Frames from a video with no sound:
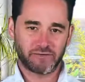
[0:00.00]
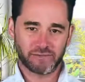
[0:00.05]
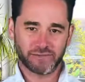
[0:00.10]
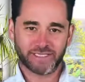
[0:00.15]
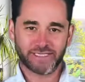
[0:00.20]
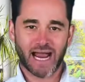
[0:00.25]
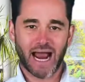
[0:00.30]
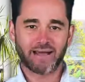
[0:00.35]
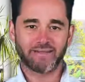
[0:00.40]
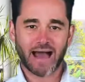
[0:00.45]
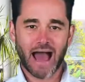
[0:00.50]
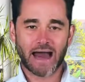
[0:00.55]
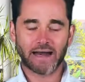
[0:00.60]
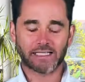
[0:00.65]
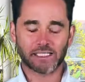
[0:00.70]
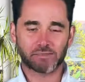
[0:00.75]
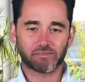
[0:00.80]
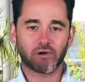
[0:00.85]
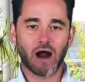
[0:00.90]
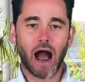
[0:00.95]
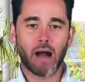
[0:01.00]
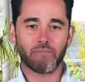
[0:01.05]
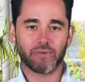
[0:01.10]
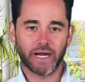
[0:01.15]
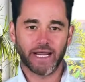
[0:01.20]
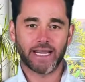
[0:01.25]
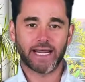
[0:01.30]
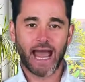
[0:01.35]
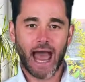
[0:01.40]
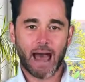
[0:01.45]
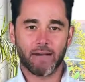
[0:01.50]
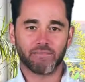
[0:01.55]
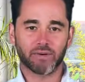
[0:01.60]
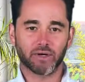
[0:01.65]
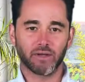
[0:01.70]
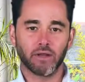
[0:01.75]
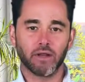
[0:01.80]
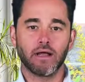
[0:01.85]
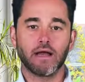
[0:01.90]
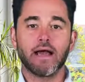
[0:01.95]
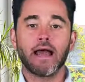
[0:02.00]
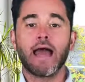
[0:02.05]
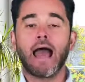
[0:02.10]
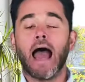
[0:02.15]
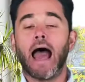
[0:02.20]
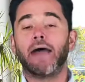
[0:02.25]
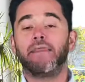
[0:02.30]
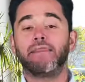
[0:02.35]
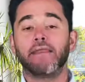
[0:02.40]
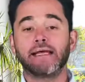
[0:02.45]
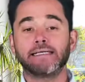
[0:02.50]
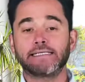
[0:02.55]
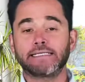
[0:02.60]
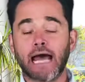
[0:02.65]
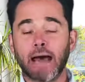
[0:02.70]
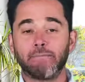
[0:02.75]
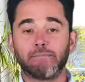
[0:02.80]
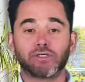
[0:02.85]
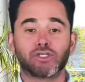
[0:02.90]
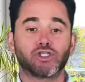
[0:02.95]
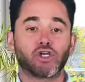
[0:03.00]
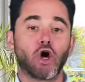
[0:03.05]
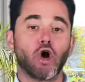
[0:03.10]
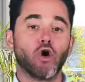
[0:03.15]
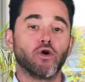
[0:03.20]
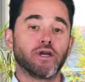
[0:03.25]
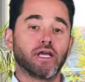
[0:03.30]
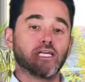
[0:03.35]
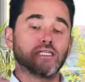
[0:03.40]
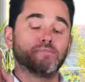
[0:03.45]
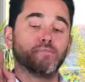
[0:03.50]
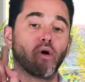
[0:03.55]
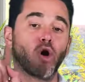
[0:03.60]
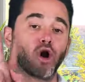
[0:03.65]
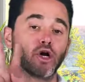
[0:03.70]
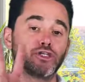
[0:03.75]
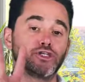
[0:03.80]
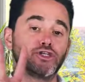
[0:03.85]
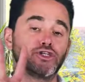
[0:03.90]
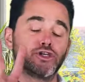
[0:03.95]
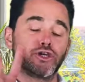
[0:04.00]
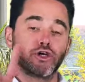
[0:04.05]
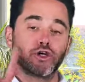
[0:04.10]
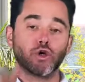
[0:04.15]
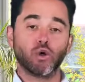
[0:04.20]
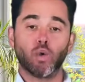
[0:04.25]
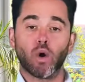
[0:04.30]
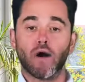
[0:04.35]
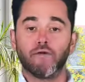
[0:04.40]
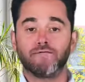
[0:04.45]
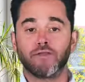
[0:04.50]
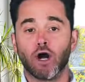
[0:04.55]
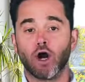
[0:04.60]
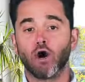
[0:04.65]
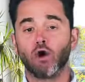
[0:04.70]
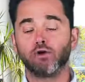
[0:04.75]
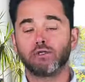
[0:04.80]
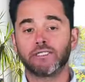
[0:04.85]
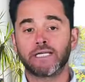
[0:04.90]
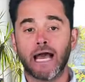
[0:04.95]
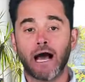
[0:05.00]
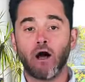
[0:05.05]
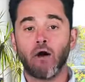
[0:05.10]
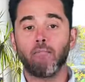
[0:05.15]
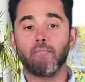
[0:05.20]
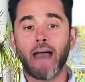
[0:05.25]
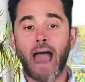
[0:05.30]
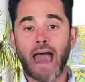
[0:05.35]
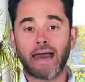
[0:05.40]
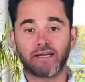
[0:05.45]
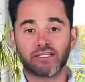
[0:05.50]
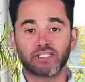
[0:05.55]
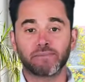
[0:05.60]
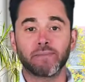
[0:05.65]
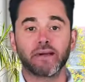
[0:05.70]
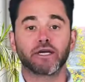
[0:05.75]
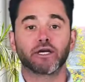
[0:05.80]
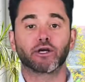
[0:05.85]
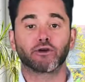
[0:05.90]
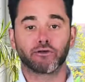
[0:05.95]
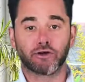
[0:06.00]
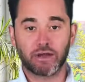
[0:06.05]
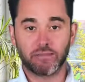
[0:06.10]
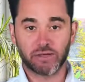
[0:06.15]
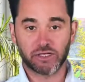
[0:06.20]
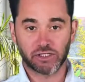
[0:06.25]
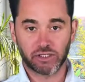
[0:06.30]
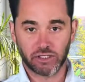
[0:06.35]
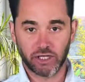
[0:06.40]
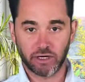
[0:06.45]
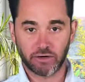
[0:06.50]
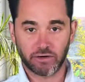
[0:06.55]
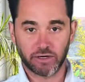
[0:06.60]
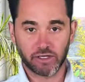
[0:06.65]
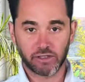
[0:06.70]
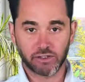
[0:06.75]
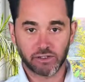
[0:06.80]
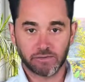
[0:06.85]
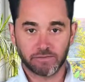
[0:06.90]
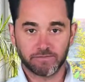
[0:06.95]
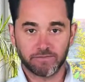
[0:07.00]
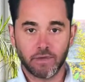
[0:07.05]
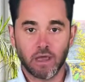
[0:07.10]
from Skylattice Property Capital, and this episode is part 2 of the Hotel Management Agreement series.